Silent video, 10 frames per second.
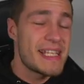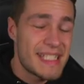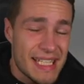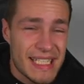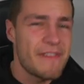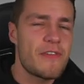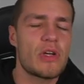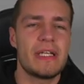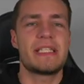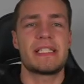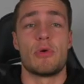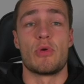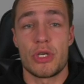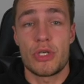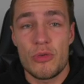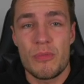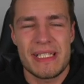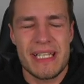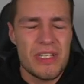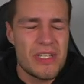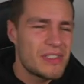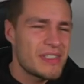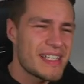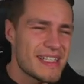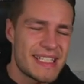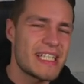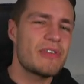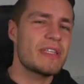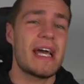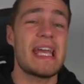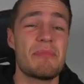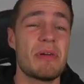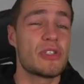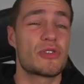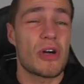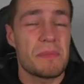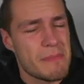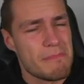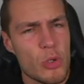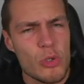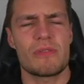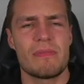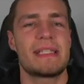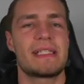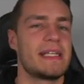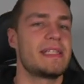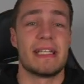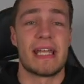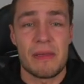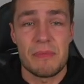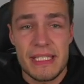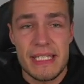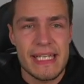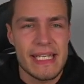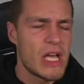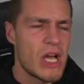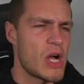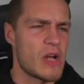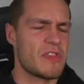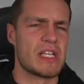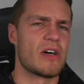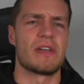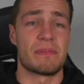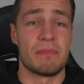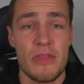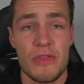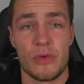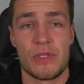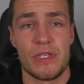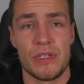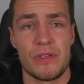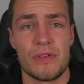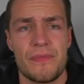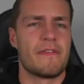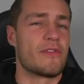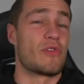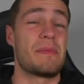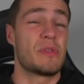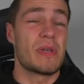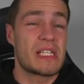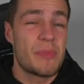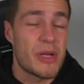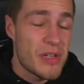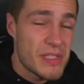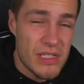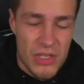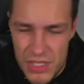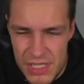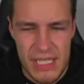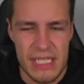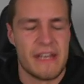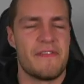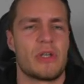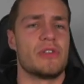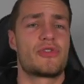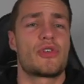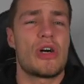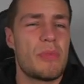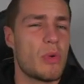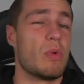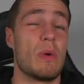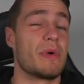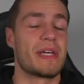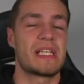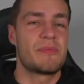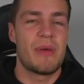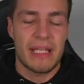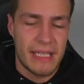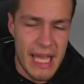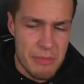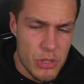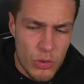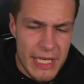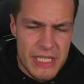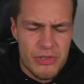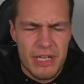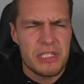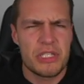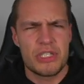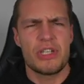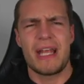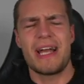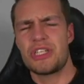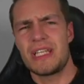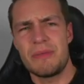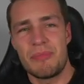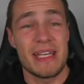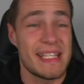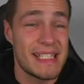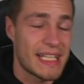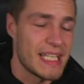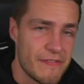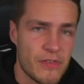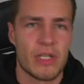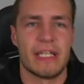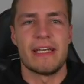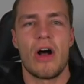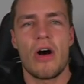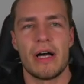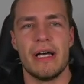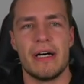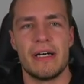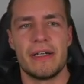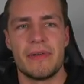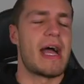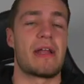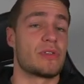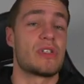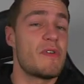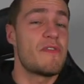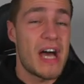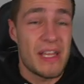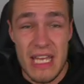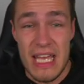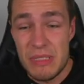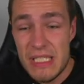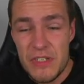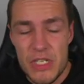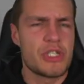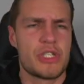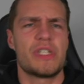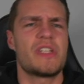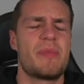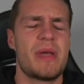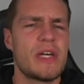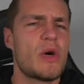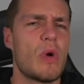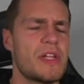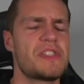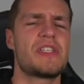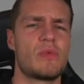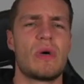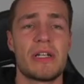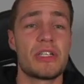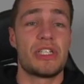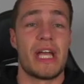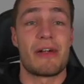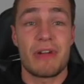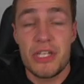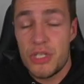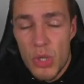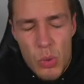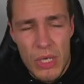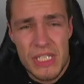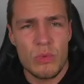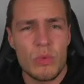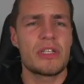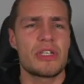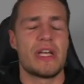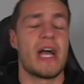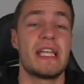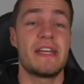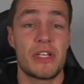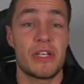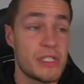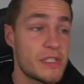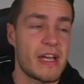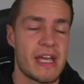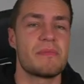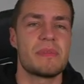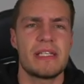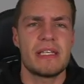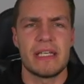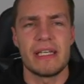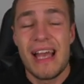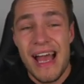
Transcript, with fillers: a significantly smaller short position, considering that APE has dropped more dramatically than AMC over the last month or two. For APE to experience such a significant drop, one would expect the APE short interest should actually be significantly higher. And on top of that, the APE dividend should have been a one-to-one share issue or one-to-one share dividend of AMC,